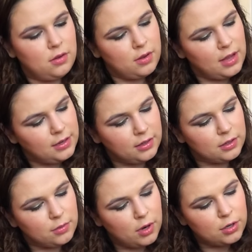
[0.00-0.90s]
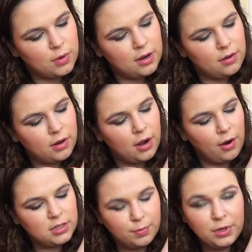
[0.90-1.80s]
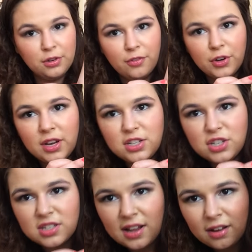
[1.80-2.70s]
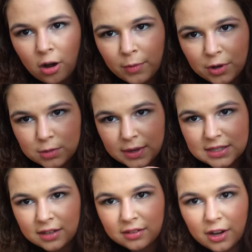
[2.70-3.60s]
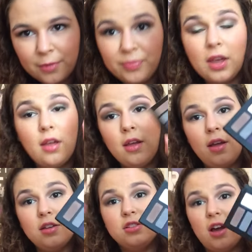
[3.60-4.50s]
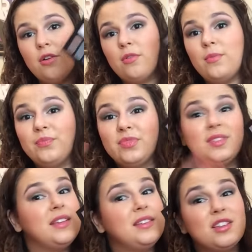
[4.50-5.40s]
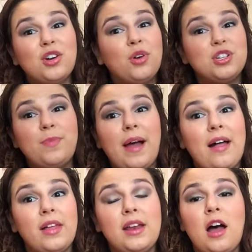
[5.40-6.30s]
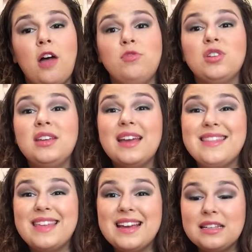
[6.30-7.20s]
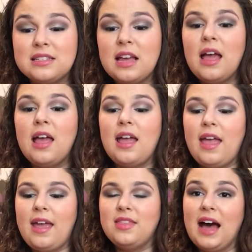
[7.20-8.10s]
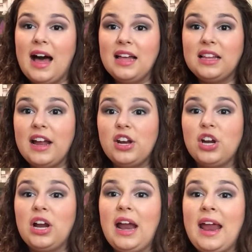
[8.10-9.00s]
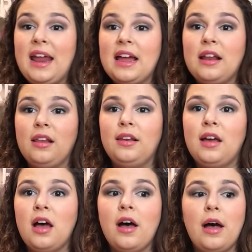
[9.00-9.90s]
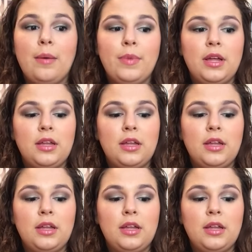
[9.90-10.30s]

Well, that didn't swatch well. Oh, it's beautiful. It's just like almost my skin tone. So, this is a gorgeous palette. You can get this and the eyeliner and a